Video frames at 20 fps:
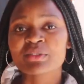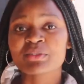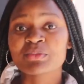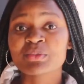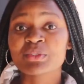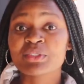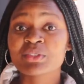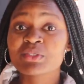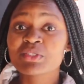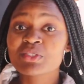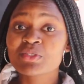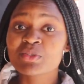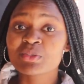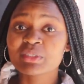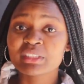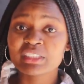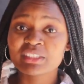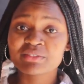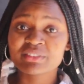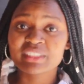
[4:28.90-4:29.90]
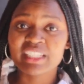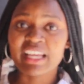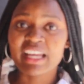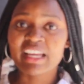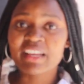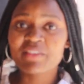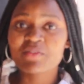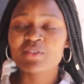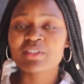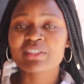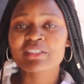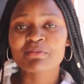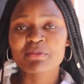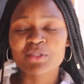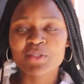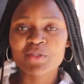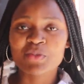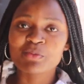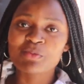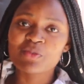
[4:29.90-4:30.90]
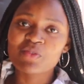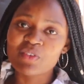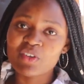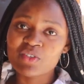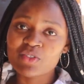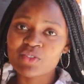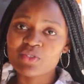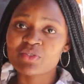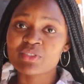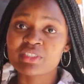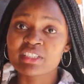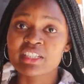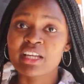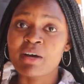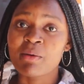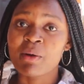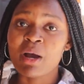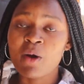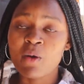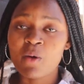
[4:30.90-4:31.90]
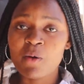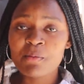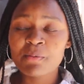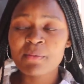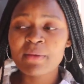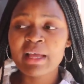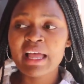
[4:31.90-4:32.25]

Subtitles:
we used to live there, forced me to move out of in our home,